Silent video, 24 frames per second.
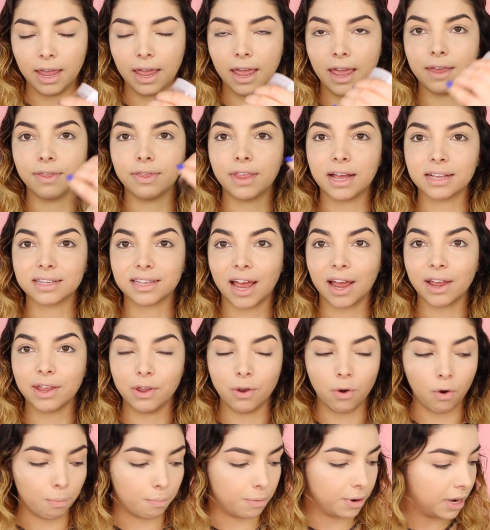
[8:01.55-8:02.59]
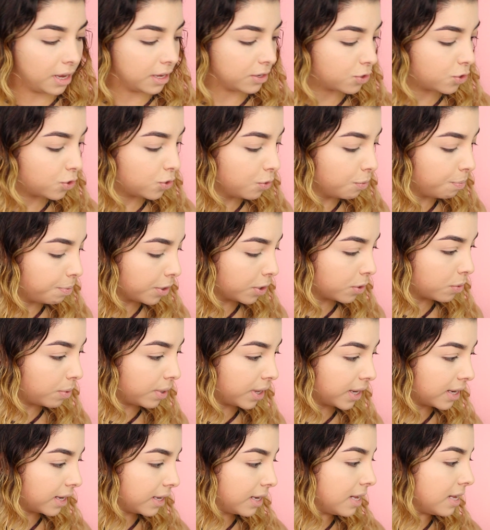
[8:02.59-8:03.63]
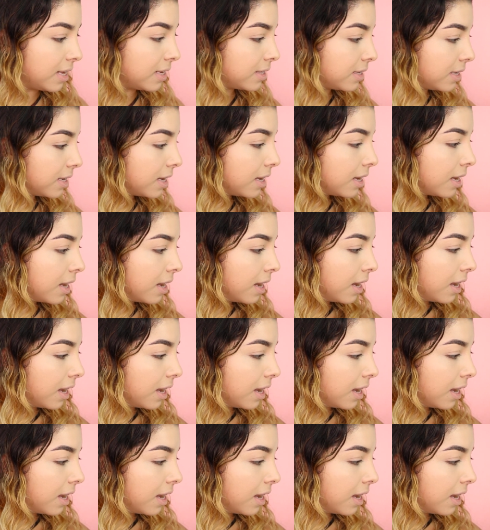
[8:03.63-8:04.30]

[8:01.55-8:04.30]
and that's how you open it. Super quick and easy.